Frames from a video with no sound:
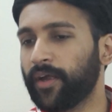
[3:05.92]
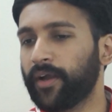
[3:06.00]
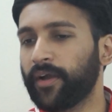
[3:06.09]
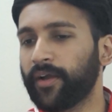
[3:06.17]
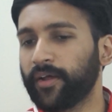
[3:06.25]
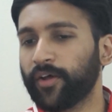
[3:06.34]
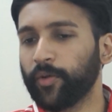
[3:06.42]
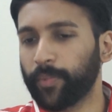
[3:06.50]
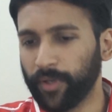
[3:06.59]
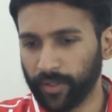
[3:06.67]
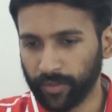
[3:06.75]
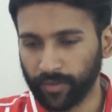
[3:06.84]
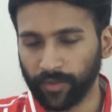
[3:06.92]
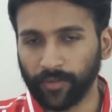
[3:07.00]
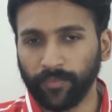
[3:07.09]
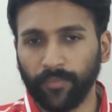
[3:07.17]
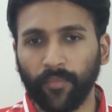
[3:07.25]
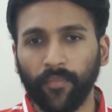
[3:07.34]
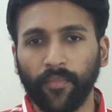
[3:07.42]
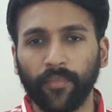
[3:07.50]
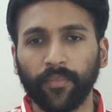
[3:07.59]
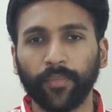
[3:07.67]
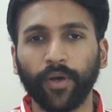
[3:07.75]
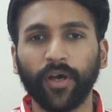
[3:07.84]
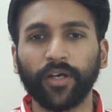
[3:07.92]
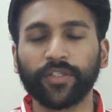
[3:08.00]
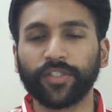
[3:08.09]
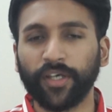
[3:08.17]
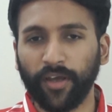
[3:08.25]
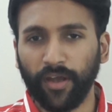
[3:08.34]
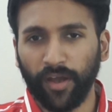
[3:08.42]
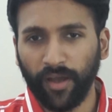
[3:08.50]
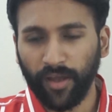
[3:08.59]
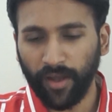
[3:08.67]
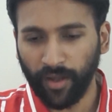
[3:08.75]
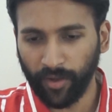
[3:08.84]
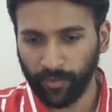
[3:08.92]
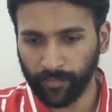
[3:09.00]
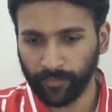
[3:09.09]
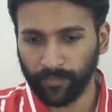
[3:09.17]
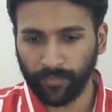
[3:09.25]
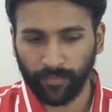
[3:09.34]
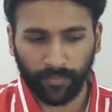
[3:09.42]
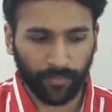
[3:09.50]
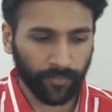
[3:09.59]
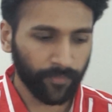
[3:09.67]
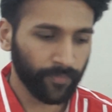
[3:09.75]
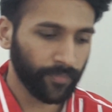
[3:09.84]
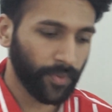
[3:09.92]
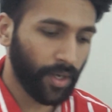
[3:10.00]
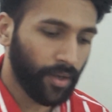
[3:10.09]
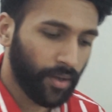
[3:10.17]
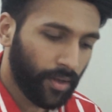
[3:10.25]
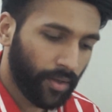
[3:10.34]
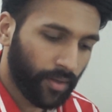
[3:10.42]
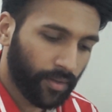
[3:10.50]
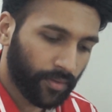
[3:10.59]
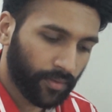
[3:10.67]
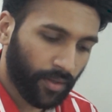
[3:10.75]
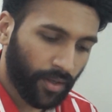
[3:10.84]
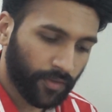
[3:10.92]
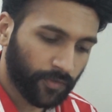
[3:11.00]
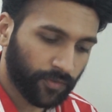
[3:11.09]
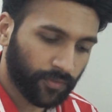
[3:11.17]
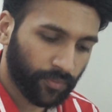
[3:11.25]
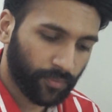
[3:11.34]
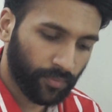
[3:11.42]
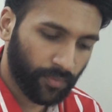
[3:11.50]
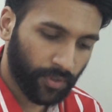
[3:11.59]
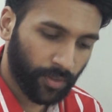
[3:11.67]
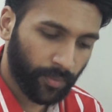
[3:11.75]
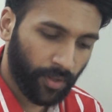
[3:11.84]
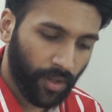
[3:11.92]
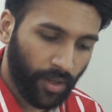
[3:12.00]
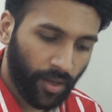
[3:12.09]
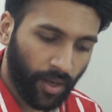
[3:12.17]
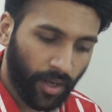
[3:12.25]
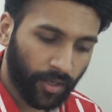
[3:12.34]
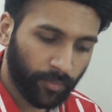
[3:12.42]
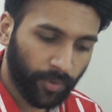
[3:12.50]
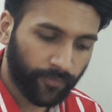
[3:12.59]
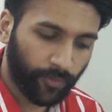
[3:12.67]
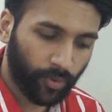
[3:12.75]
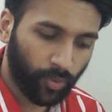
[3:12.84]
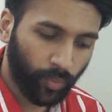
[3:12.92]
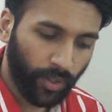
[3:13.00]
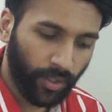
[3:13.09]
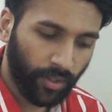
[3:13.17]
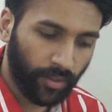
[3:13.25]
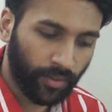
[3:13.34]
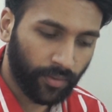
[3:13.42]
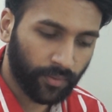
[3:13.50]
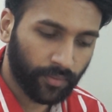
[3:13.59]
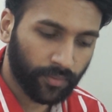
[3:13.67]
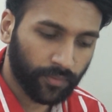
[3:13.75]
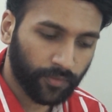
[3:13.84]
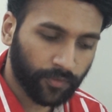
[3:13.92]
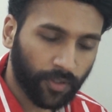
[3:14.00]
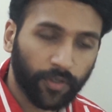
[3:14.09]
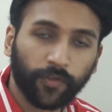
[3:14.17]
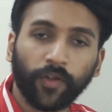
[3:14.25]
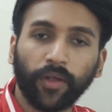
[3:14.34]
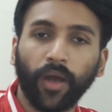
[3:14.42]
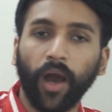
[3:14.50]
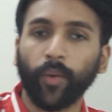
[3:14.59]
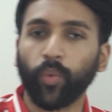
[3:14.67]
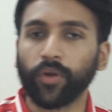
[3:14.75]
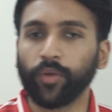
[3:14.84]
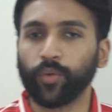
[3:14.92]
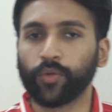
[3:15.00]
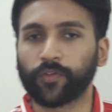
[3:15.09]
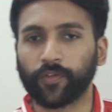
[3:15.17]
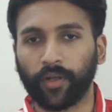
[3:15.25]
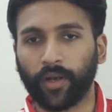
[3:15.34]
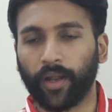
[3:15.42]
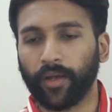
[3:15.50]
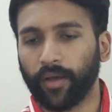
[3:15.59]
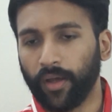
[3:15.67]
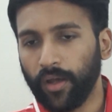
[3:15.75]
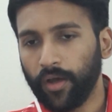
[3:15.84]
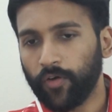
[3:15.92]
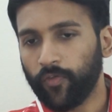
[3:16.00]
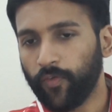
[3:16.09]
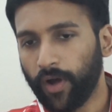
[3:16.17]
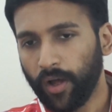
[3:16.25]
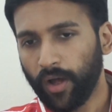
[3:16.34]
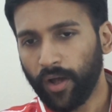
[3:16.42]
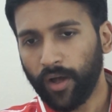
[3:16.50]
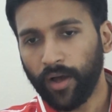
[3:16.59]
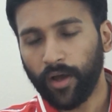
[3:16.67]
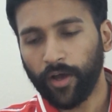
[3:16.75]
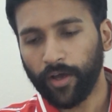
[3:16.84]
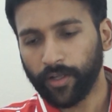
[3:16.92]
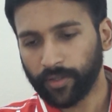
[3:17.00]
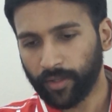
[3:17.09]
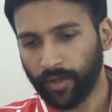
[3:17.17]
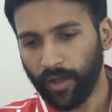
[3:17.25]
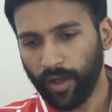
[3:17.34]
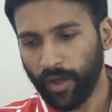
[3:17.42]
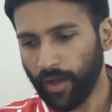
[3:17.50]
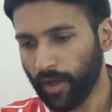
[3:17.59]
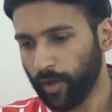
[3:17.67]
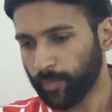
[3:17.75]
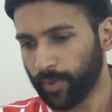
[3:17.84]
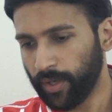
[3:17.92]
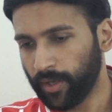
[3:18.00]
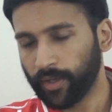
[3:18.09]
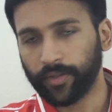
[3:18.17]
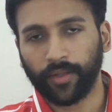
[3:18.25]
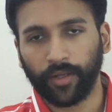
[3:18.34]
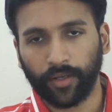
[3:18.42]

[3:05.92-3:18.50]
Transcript: Ganapatim Bhajeham. That's and before we start singing, I want you to sing it like Vatapi